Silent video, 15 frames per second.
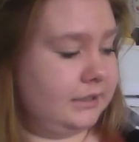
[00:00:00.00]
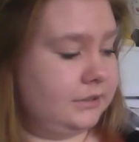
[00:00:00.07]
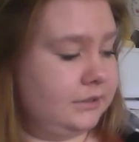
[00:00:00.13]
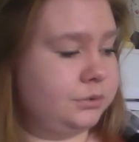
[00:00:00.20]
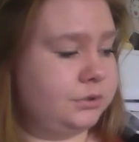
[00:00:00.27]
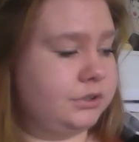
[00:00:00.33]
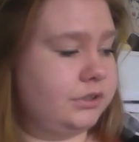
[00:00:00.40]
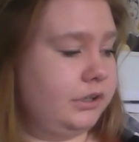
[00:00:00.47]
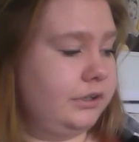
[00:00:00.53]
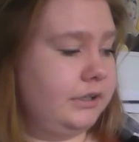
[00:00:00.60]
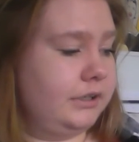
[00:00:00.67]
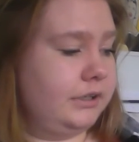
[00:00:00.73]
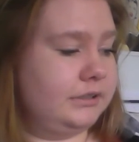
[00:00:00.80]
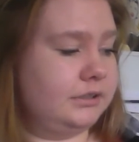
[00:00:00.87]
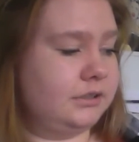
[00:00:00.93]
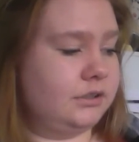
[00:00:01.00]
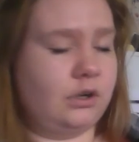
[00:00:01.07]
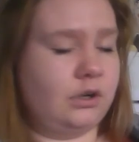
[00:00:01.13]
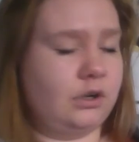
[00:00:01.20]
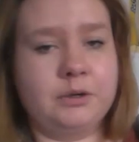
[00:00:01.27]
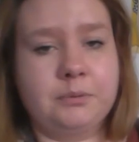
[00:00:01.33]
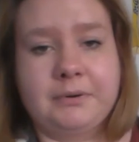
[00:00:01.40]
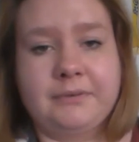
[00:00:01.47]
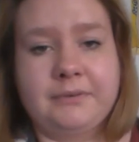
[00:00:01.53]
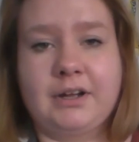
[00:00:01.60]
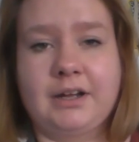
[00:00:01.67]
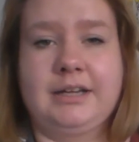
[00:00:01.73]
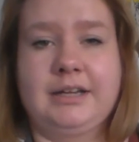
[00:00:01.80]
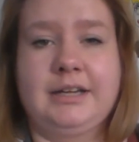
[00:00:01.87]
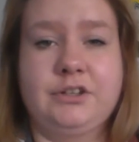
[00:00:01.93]
and also it's got a little bit of
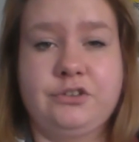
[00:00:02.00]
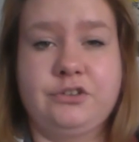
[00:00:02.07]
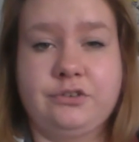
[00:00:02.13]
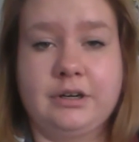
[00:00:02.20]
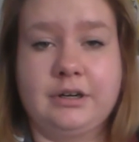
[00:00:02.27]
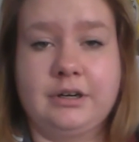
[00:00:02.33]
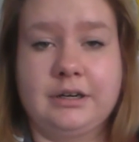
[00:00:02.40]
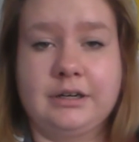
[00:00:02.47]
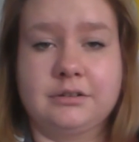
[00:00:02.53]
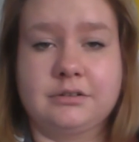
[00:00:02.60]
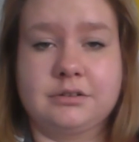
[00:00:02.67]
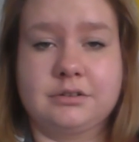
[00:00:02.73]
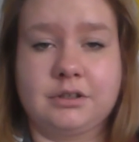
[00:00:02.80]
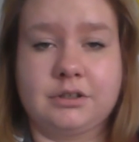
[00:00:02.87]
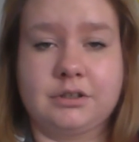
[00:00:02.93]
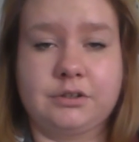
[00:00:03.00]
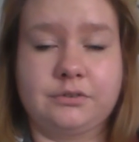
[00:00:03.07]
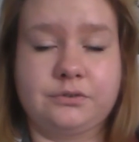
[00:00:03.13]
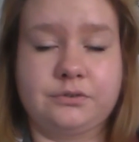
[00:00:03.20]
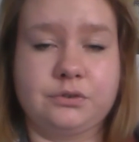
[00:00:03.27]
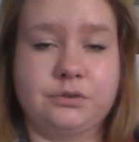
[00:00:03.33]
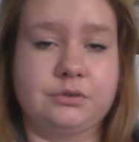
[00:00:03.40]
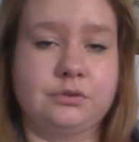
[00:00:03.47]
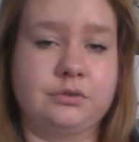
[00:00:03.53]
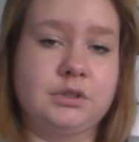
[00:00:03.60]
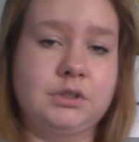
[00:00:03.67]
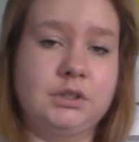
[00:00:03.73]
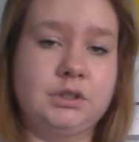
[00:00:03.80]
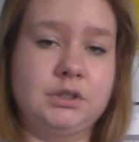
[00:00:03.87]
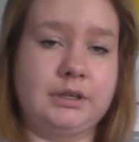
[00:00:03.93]
art history in it, so for
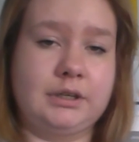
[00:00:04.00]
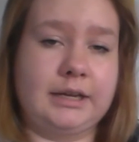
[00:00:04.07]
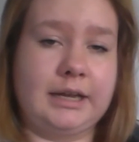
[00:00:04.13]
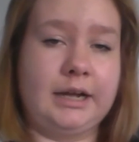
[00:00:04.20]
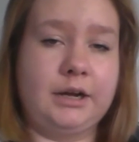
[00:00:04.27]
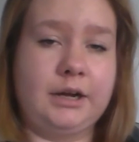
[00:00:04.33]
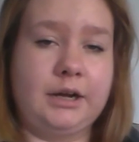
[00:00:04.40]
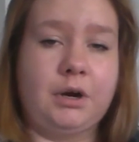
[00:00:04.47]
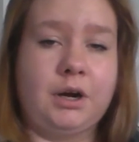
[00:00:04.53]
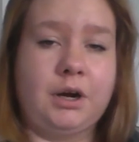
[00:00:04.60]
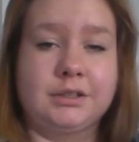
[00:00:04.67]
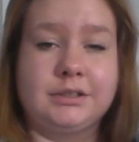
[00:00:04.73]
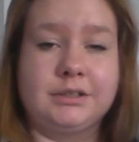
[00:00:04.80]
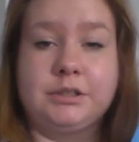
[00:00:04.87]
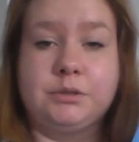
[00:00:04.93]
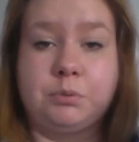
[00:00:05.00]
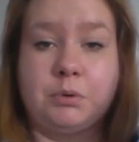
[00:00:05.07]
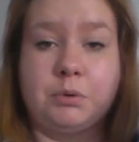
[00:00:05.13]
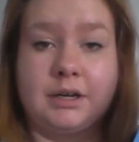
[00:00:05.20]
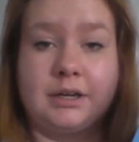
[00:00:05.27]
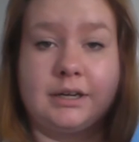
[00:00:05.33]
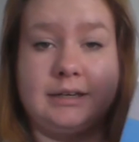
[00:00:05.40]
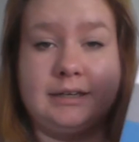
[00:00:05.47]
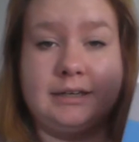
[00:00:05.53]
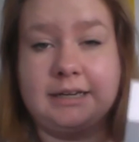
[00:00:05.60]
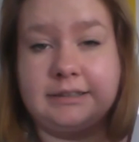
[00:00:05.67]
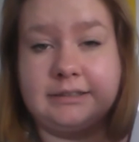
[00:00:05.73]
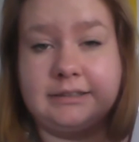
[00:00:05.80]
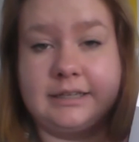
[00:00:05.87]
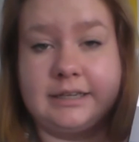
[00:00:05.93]
like how artists work in the
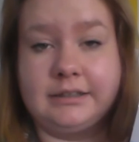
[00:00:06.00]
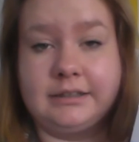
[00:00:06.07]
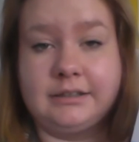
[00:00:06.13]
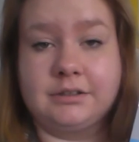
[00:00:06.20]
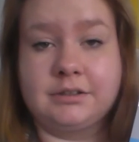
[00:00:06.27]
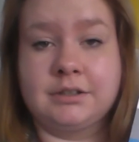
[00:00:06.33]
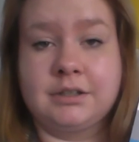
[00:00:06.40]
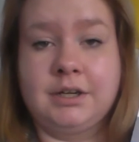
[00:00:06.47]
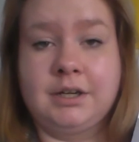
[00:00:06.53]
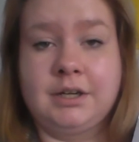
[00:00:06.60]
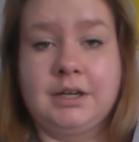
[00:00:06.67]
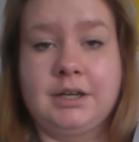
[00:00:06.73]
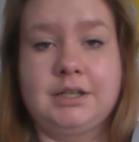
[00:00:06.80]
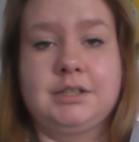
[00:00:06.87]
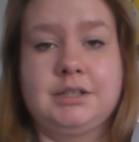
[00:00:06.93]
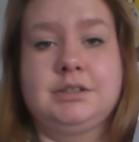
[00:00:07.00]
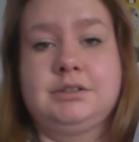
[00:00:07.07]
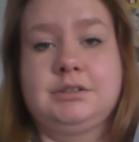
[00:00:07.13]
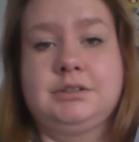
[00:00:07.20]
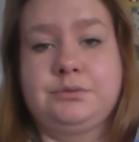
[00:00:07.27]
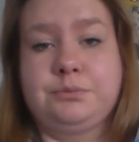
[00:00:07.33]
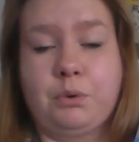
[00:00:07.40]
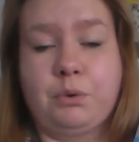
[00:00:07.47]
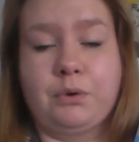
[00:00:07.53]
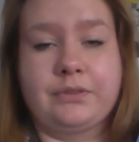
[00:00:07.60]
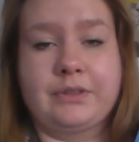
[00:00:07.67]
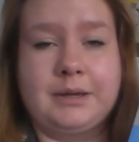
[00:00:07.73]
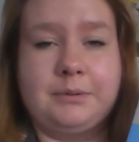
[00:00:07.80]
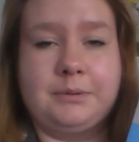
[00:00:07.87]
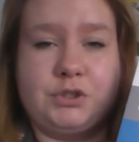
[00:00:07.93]
80s and what
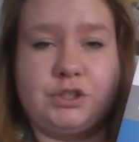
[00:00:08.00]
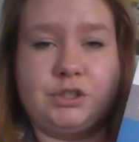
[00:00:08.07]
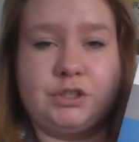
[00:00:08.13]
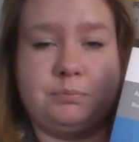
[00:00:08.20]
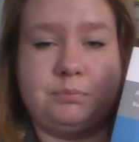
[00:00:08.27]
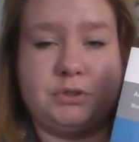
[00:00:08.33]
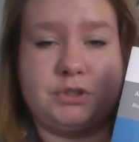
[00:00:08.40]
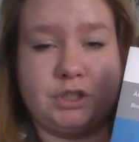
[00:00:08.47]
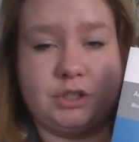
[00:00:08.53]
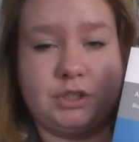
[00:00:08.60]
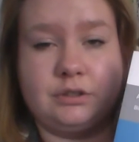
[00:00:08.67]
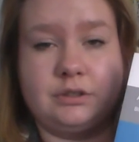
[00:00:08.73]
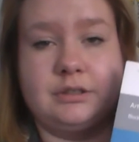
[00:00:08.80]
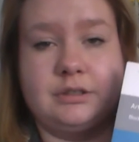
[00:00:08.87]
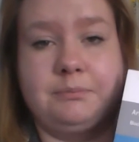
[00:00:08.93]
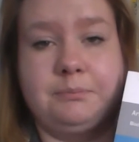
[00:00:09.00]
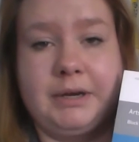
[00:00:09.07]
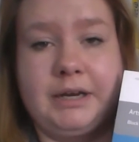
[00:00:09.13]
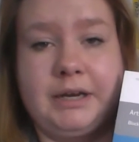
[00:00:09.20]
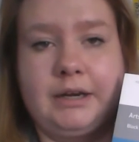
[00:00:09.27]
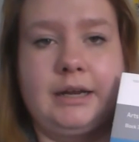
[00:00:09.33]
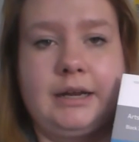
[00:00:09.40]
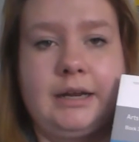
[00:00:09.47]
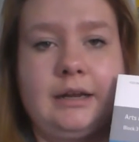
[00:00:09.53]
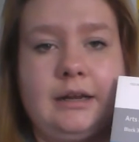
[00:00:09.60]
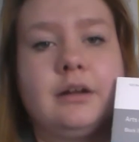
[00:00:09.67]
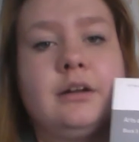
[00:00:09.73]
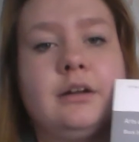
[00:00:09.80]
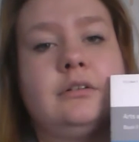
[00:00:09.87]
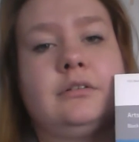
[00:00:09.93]
their images produce and meaning
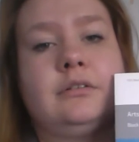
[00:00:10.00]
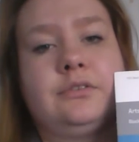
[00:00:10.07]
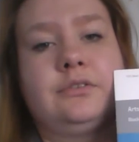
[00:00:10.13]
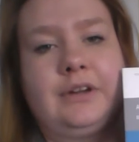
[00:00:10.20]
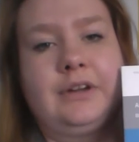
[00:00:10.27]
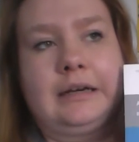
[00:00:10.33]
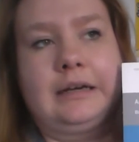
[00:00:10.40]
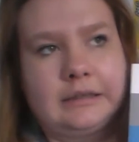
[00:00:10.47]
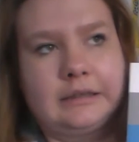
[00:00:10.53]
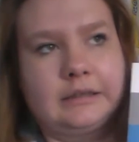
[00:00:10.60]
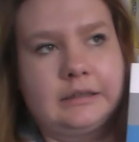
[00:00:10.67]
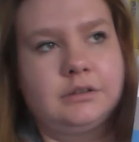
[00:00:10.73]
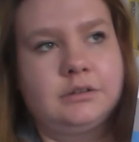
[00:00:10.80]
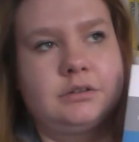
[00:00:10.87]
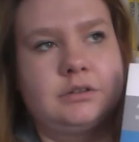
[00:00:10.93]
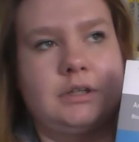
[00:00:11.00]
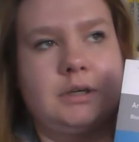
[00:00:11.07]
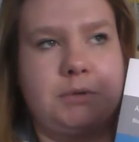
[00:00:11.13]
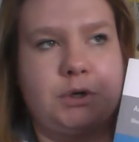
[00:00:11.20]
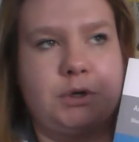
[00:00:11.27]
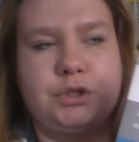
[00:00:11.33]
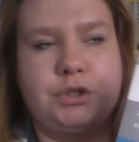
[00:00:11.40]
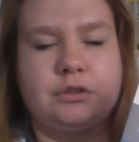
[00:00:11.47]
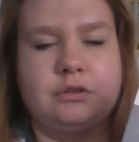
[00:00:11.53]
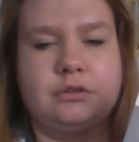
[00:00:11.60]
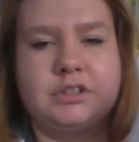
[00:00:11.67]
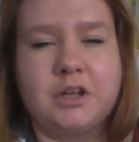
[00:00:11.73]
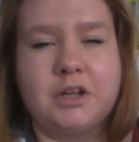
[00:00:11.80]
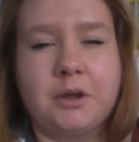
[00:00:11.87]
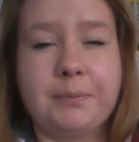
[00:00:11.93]
and feelings and
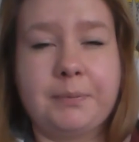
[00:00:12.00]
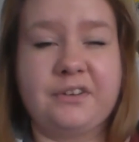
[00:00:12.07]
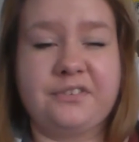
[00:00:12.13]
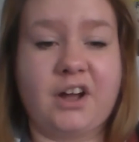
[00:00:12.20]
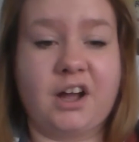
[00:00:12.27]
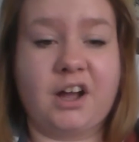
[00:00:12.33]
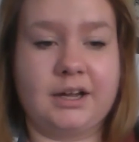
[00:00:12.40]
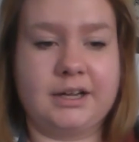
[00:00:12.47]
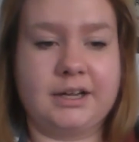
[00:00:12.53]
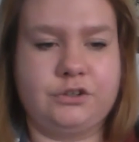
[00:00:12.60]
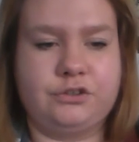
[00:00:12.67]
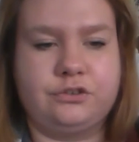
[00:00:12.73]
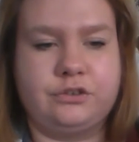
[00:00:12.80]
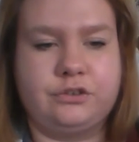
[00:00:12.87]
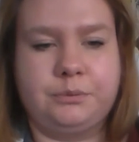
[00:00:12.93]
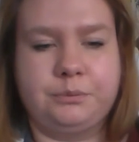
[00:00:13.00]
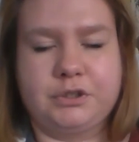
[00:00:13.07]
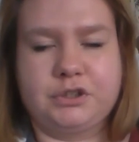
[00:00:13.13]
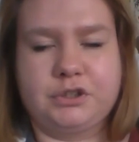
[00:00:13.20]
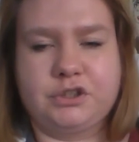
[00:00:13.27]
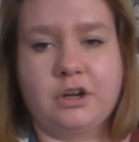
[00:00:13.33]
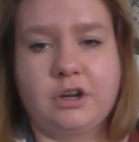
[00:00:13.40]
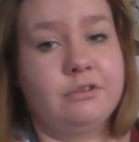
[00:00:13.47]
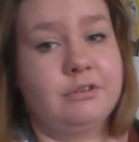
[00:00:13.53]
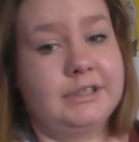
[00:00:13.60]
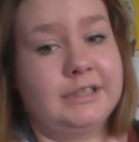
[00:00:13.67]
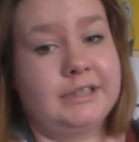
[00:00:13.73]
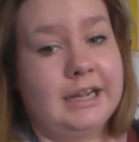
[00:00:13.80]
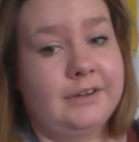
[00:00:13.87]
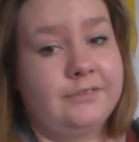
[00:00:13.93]
emotions. So a bit of art history, which I
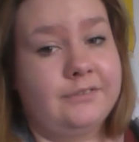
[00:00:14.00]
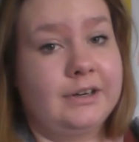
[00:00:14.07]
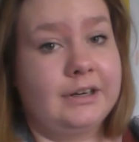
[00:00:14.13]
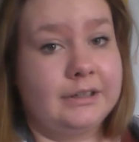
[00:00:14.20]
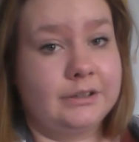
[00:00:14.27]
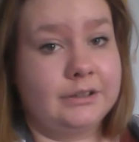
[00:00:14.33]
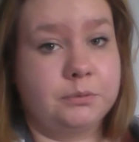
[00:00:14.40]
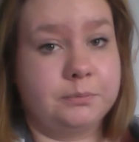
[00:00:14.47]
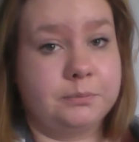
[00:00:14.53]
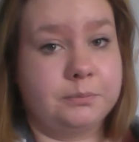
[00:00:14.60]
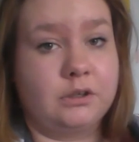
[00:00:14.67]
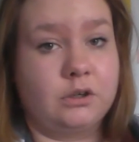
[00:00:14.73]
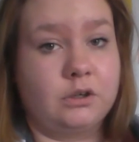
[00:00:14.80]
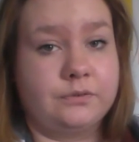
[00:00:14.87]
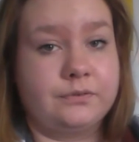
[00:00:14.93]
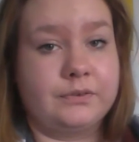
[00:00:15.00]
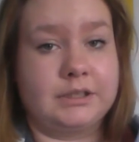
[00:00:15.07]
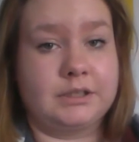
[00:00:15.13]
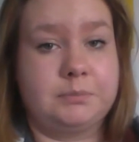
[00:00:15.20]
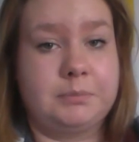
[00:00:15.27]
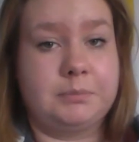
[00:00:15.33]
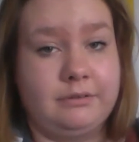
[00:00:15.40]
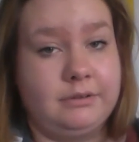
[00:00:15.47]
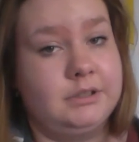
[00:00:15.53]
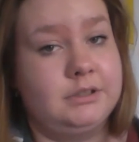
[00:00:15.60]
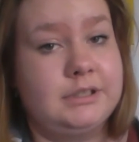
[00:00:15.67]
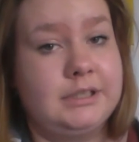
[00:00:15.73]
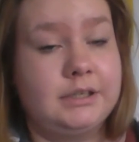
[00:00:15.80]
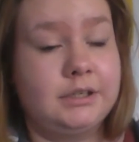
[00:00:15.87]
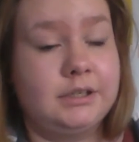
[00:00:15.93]
already have a little bit of
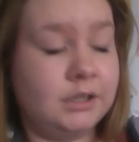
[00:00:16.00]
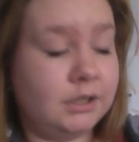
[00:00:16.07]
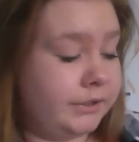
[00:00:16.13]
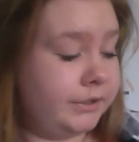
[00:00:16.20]
experience in.